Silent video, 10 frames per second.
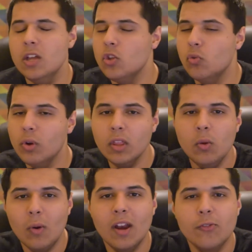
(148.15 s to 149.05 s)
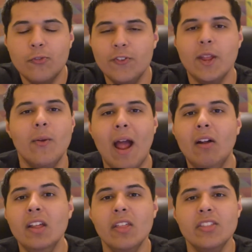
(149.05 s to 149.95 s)
You really want to figure
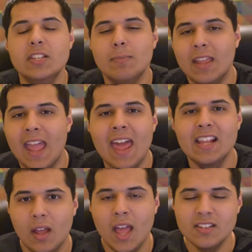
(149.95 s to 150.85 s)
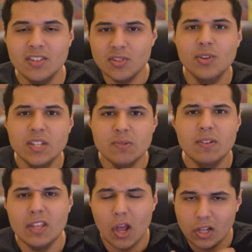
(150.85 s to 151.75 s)
out these mechanics, and since there isn't
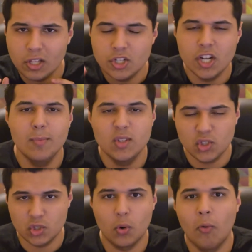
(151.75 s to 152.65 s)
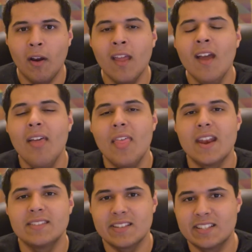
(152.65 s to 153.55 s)
really a legitimate story that
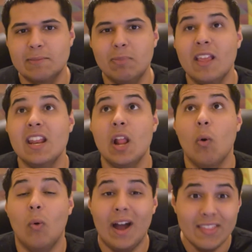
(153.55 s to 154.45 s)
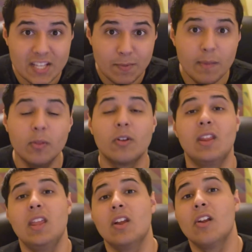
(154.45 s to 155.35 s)
is explaining why these people are
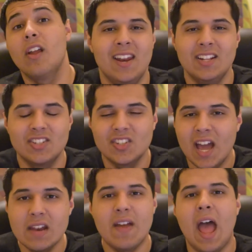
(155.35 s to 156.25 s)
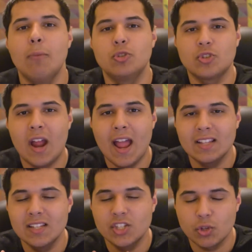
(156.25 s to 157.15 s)
here, and it's just kind of
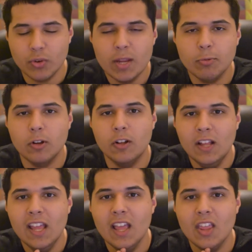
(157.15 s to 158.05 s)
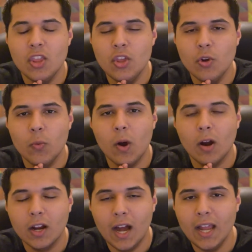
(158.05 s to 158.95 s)
abstract and cerebral, you
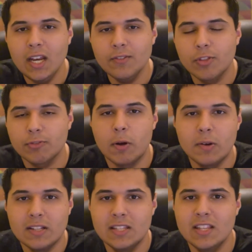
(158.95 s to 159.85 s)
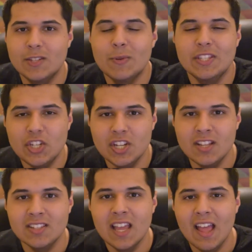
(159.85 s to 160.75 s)
are kind of thrown into these
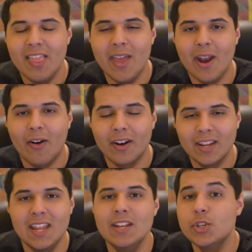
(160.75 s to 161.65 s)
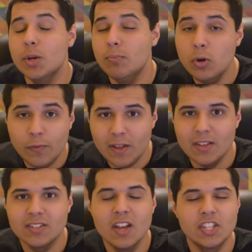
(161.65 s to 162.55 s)
positions that are akin to
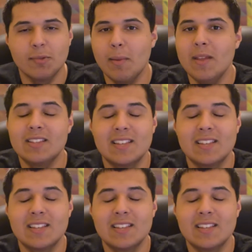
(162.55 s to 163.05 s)
movies. So maybe it's a